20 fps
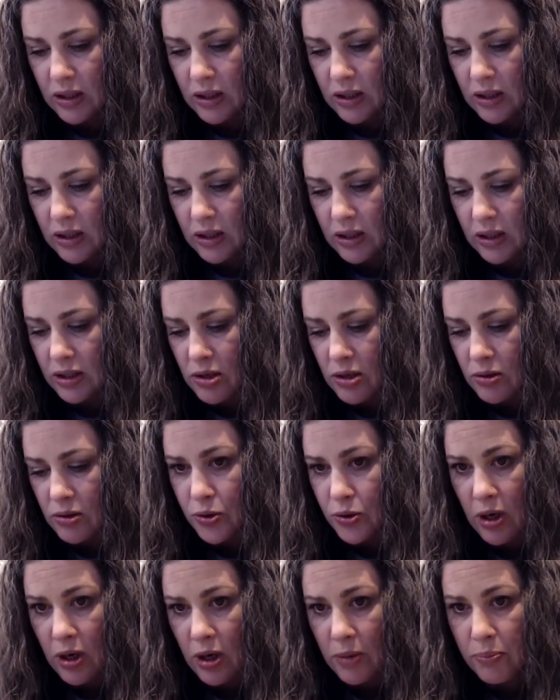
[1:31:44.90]
Donald
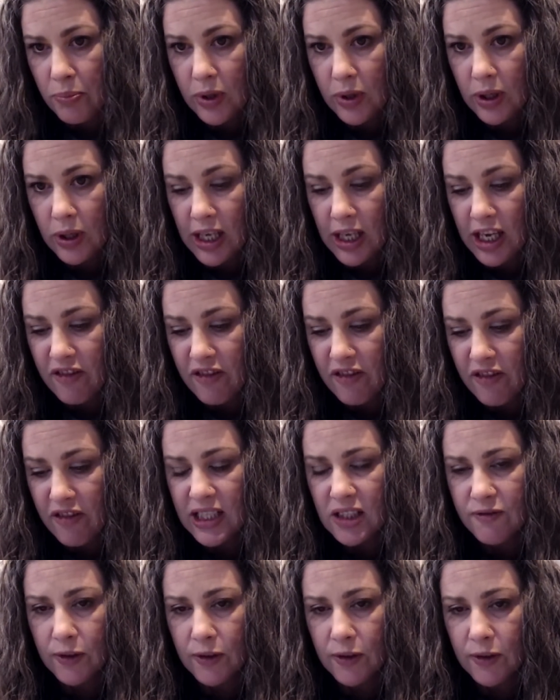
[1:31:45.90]
Trump would leave
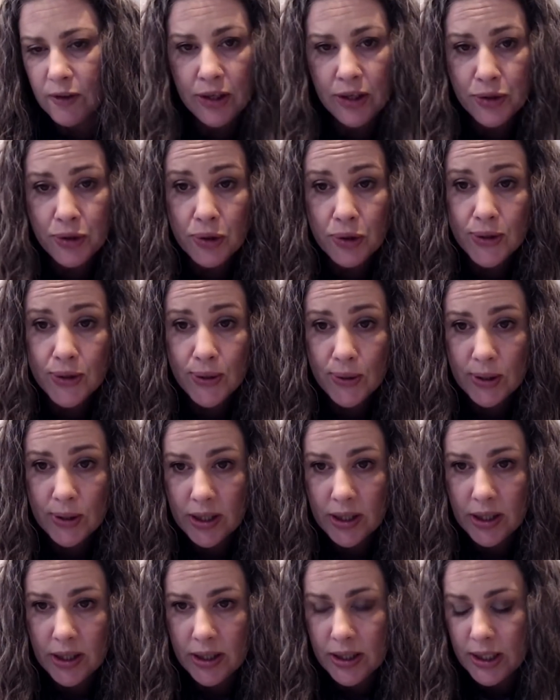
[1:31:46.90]
peacefully under
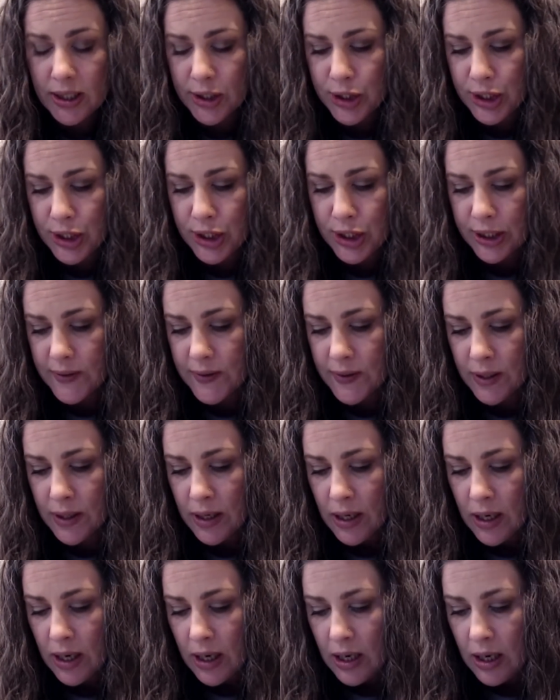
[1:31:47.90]
certain conditions.
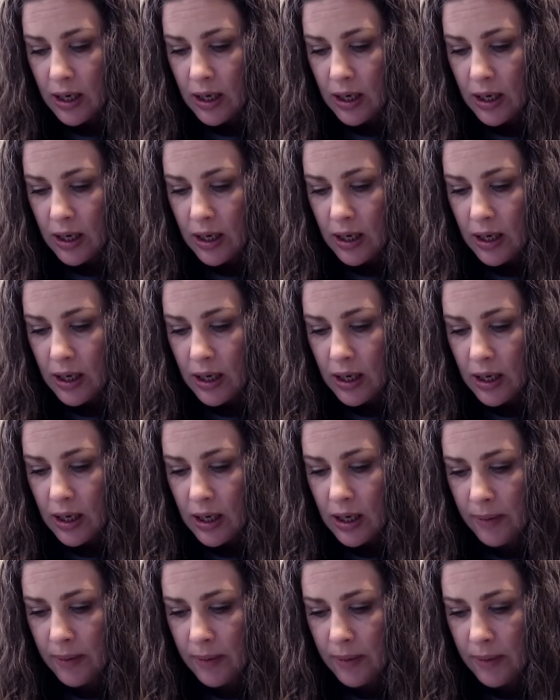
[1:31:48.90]

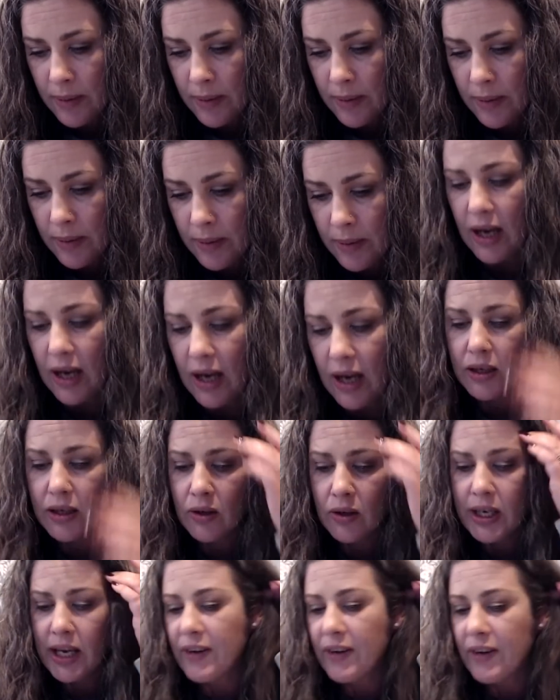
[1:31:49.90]
Yeah,
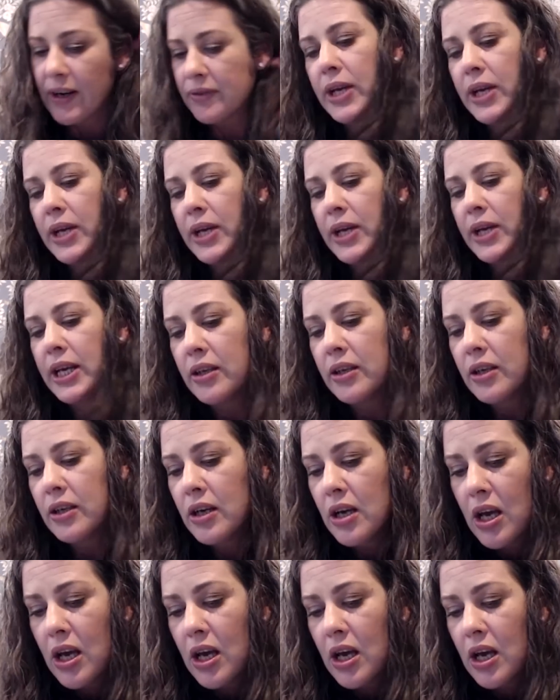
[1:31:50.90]
okay, found the tweet.
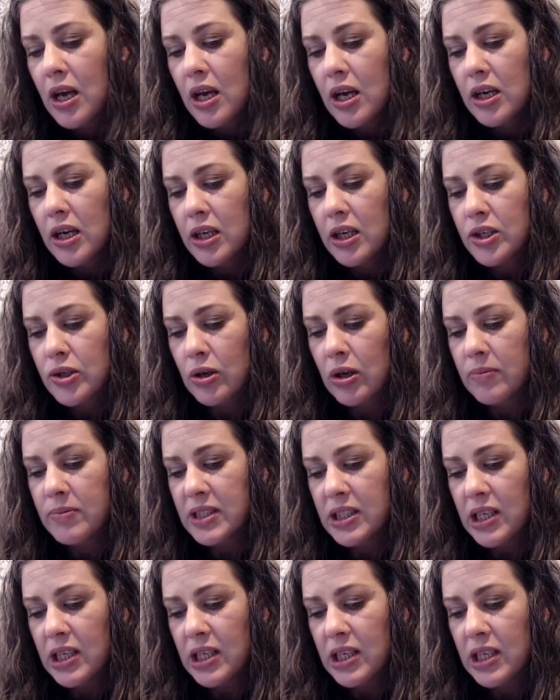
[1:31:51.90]
Trump
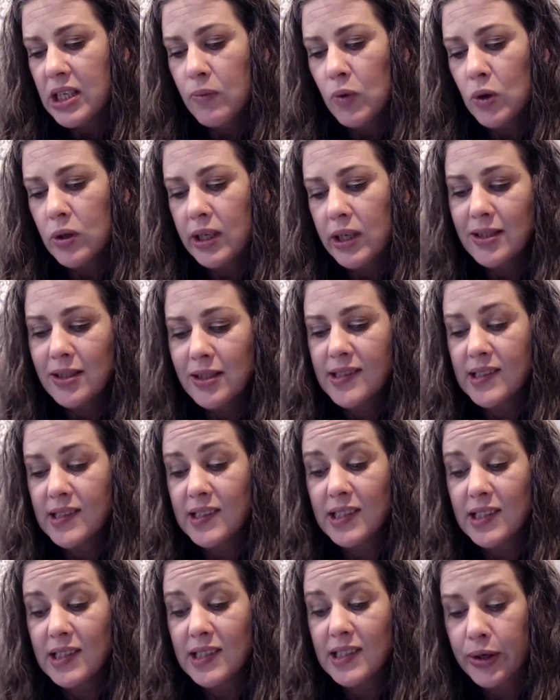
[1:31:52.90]
says he will
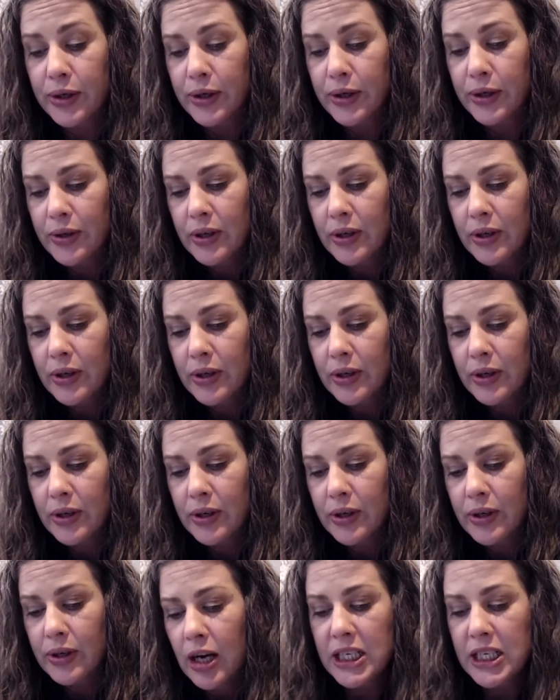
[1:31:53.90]
consider a
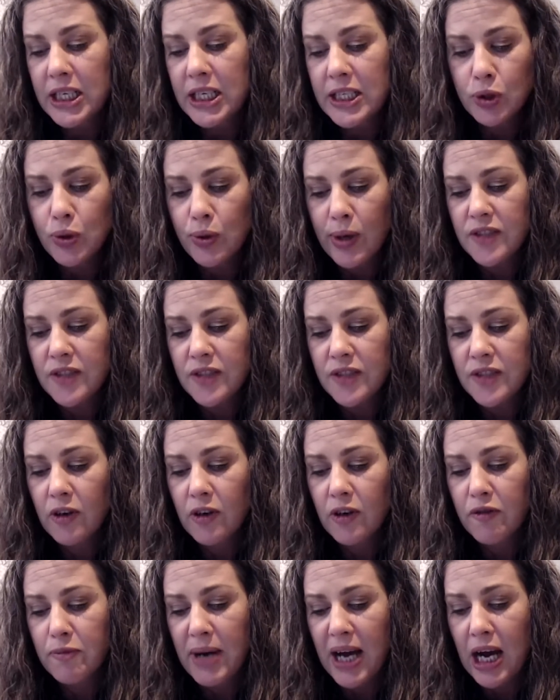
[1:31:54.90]
peaceful transfer
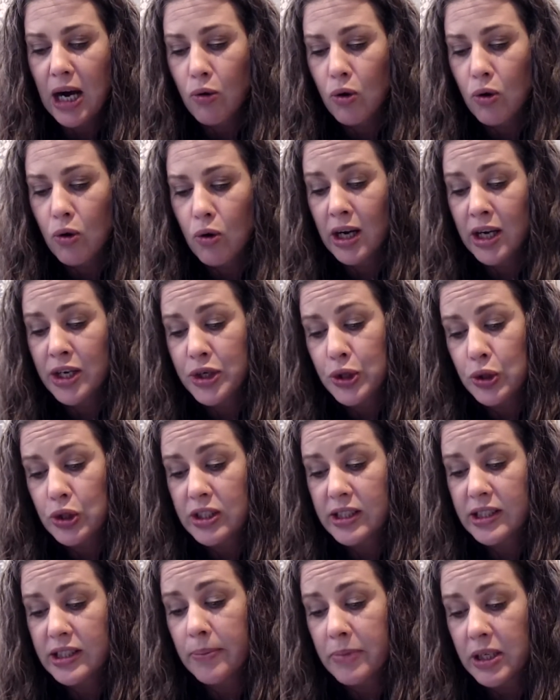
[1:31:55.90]
of power under
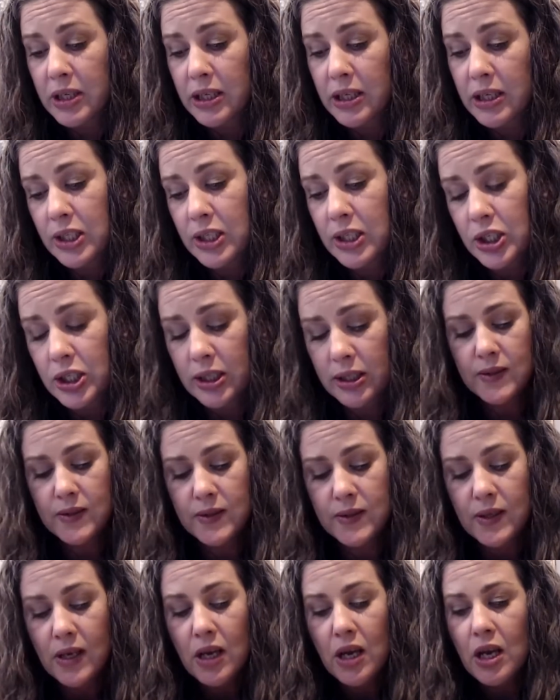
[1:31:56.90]
some
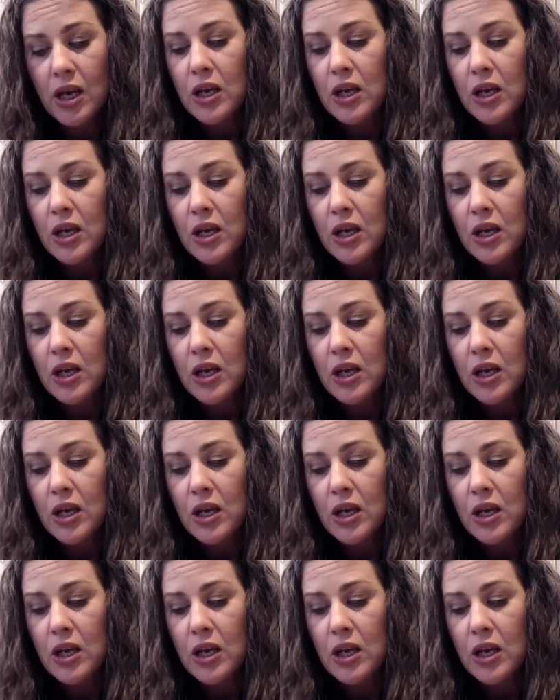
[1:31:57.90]
conditions.